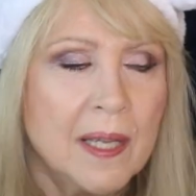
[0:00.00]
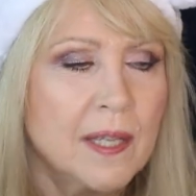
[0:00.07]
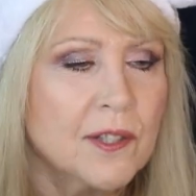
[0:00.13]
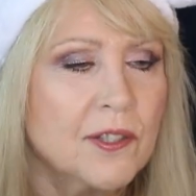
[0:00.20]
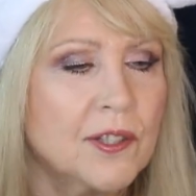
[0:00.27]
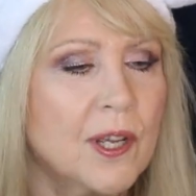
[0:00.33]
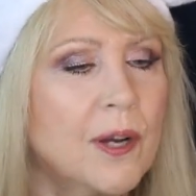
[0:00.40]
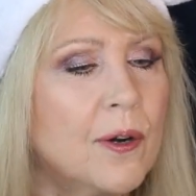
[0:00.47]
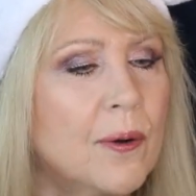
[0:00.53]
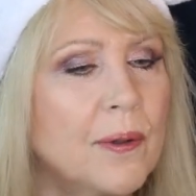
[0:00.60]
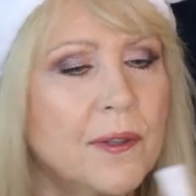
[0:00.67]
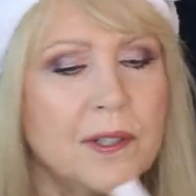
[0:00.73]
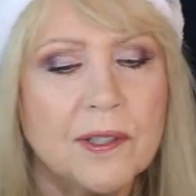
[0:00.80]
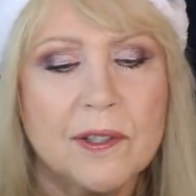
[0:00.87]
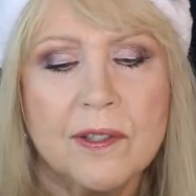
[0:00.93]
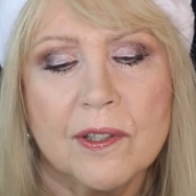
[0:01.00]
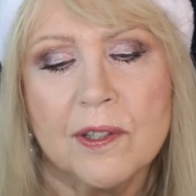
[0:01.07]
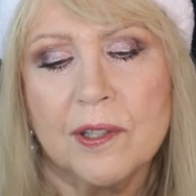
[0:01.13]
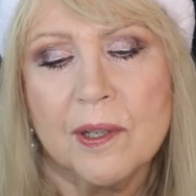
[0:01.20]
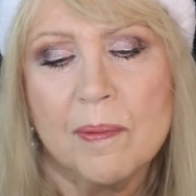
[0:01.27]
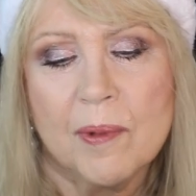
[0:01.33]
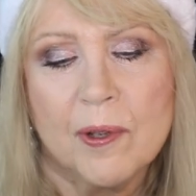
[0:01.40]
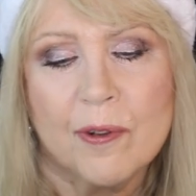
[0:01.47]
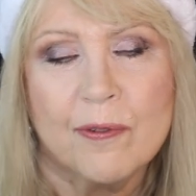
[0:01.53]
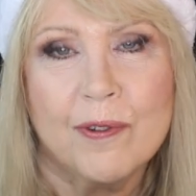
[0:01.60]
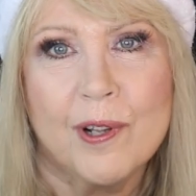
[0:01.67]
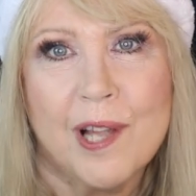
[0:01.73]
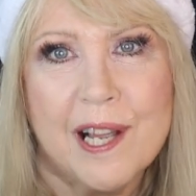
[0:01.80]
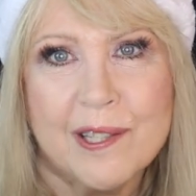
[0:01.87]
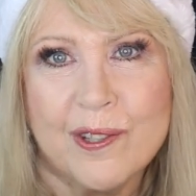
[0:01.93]
So this is a similar
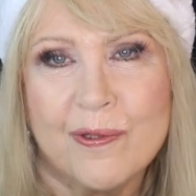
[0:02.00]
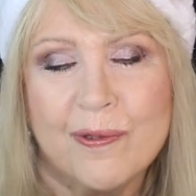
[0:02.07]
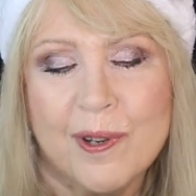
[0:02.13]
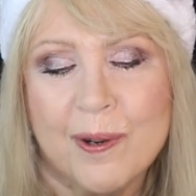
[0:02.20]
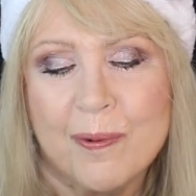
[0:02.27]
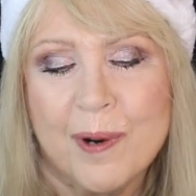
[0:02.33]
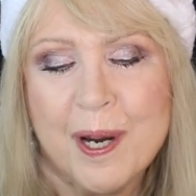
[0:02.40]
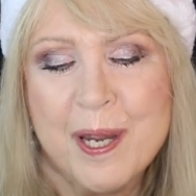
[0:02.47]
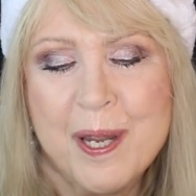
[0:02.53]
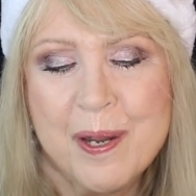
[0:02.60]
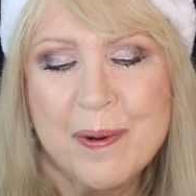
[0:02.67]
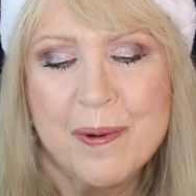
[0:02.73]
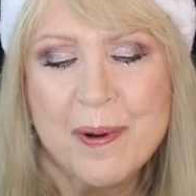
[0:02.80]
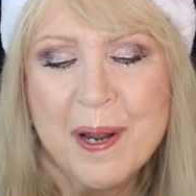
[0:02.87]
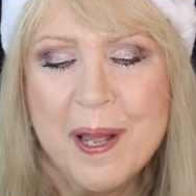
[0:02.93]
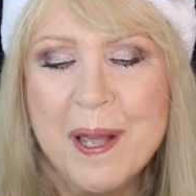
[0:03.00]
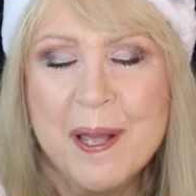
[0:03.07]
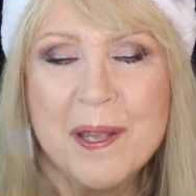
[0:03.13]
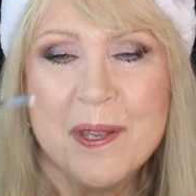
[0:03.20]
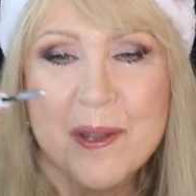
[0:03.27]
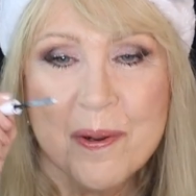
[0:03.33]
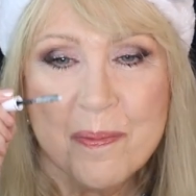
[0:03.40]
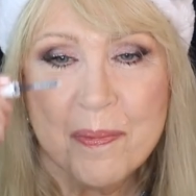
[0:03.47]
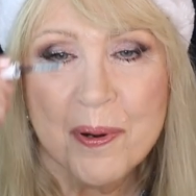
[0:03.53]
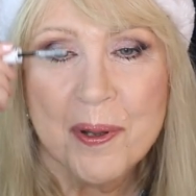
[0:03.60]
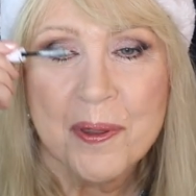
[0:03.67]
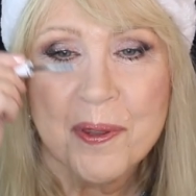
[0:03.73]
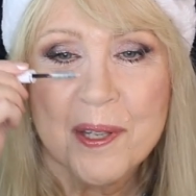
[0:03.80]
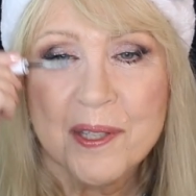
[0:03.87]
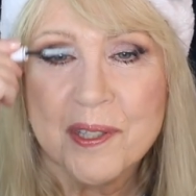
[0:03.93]
philosophy where you
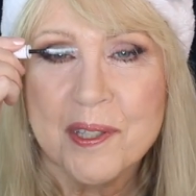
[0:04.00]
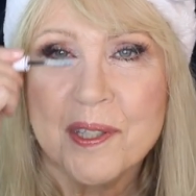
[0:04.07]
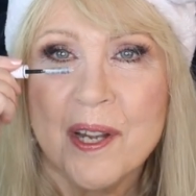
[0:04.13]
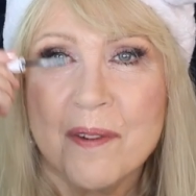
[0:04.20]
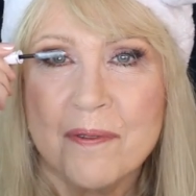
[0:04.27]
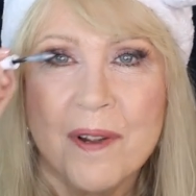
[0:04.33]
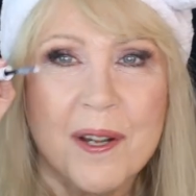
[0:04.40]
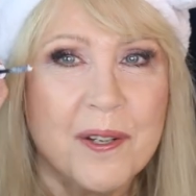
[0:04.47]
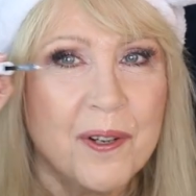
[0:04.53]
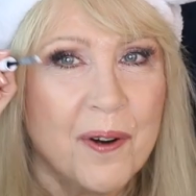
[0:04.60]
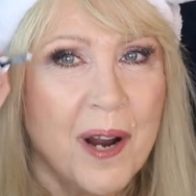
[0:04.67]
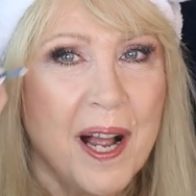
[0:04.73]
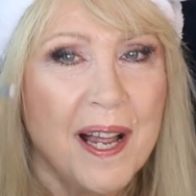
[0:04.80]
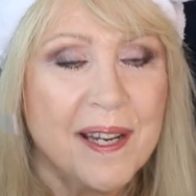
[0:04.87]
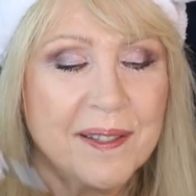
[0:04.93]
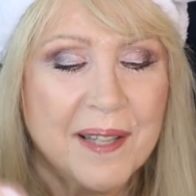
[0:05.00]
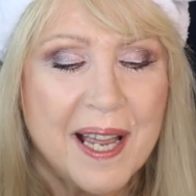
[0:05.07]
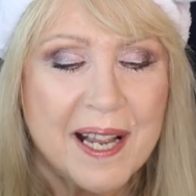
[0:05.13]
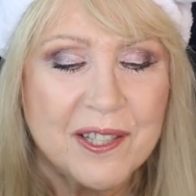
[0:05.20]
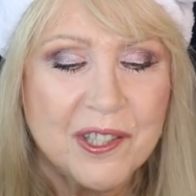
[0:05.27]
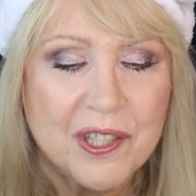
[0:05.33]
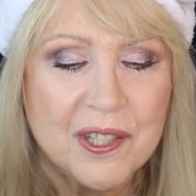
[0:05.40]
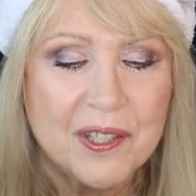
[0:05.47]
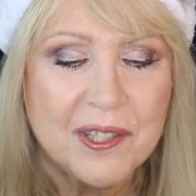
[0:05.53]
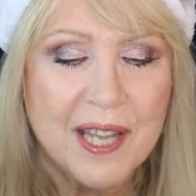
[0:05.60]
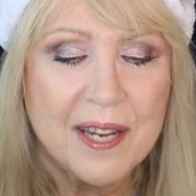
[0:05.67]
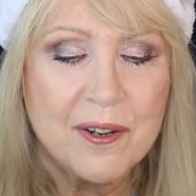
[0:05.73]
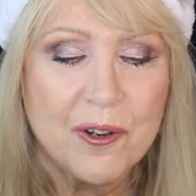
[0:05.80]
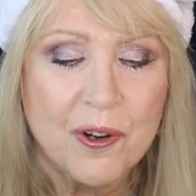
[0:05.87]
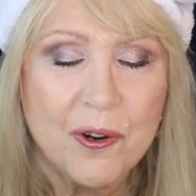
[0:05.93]
put this stuff on your eyelashes,
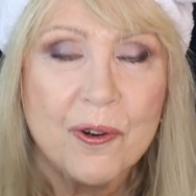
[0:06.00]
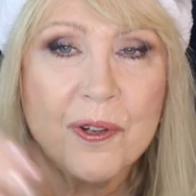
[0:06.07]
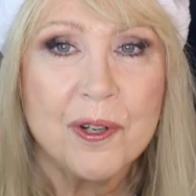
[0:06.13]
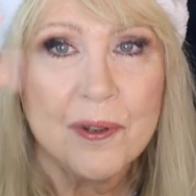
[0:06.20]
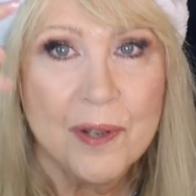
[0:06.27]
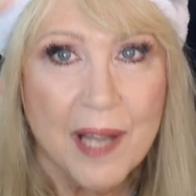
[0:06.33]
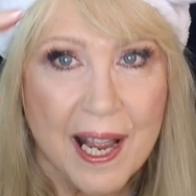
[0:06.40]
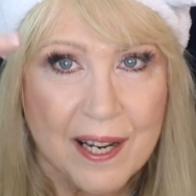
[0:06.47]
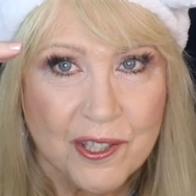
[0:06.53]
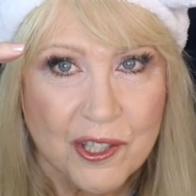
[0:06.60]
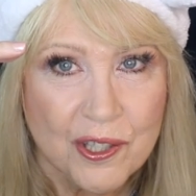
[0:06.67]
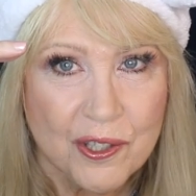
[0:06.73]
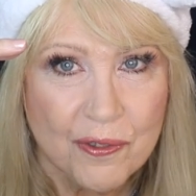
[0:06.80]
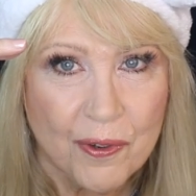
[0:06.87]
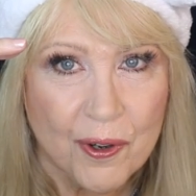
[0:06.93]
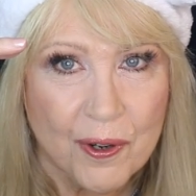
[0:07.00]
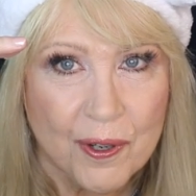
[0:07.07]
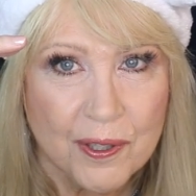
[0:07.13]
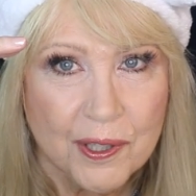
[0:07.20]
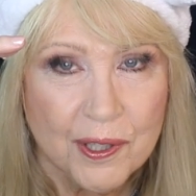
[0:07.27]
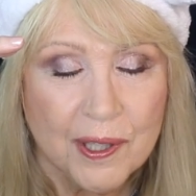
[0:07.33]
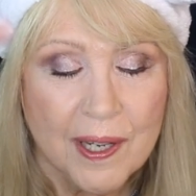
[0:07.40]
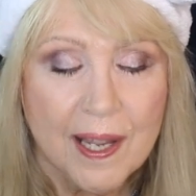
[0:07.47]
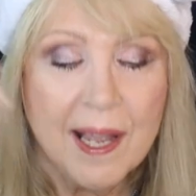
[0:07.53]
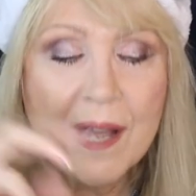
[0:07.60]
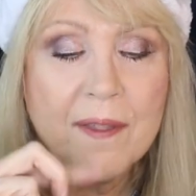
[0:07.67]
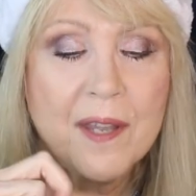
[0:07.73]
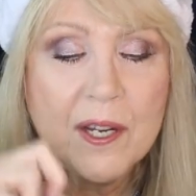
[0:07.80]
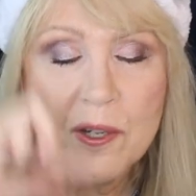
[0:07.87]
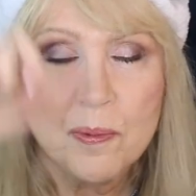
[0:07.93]
you curl your lashes first,
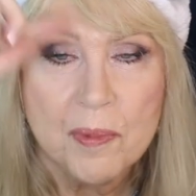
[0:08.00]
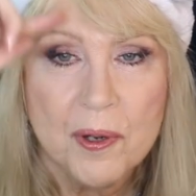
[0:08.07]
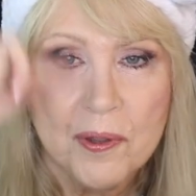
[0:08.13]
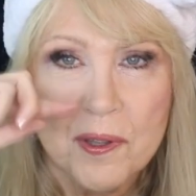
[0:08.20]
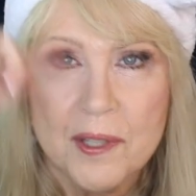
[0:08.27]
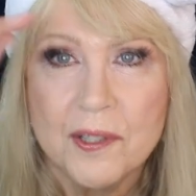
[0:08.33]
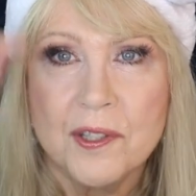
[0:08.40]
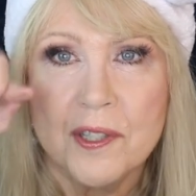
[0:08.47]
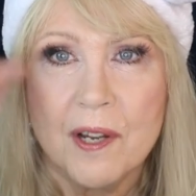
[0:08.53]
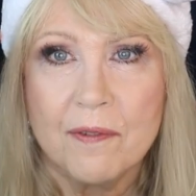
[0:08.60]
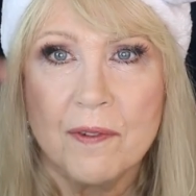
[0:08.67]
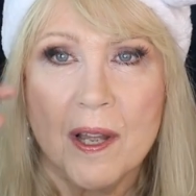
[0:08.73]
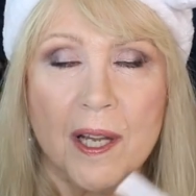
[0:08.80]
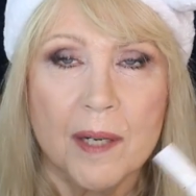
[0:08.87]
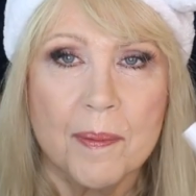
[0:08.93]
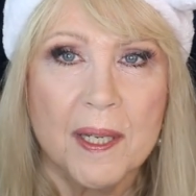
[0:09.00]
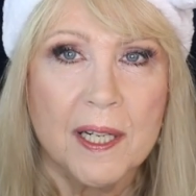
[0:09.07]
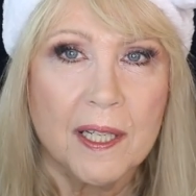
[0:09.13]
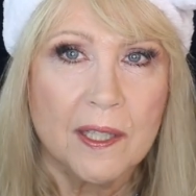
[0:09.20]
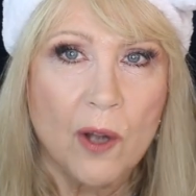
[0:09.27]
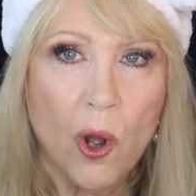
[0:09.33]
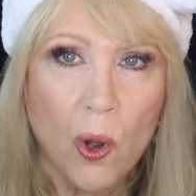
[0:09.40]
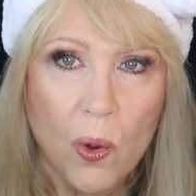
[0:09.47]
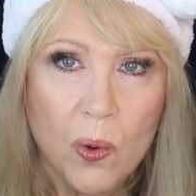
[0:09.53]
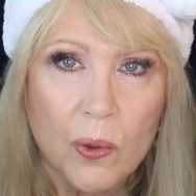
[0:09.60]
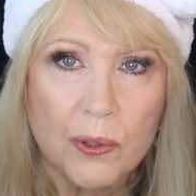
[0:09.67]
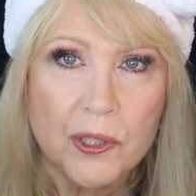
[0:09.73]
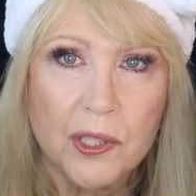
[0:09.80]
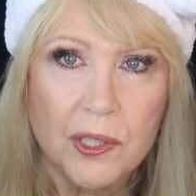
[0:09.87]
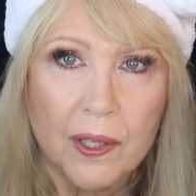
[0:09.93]
and then you put this stuff on them, and it
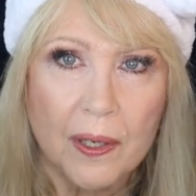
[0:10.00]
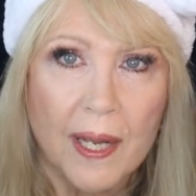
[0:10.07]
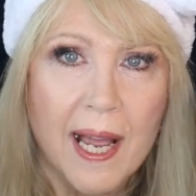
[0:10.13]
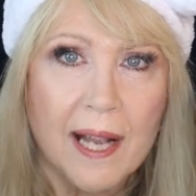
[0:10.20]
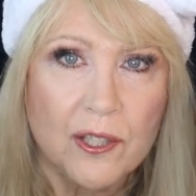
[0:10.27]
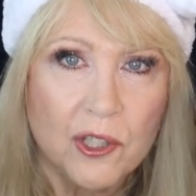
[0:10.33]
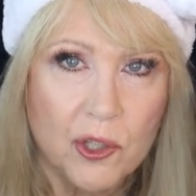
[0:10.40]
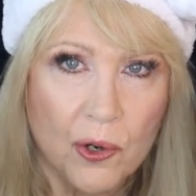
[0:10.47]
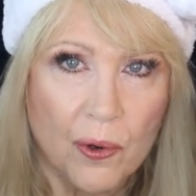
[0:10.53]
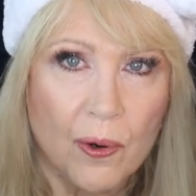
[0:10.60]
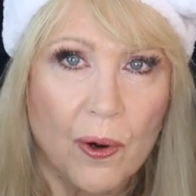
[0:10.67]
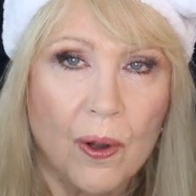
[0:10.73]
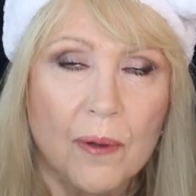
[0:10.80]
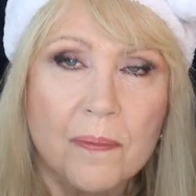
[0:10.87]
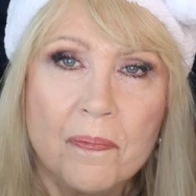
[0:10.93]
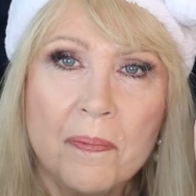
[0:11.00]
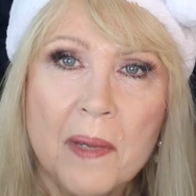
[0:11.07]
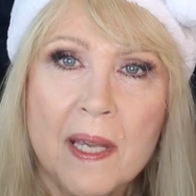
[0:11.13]
holds the lash curl.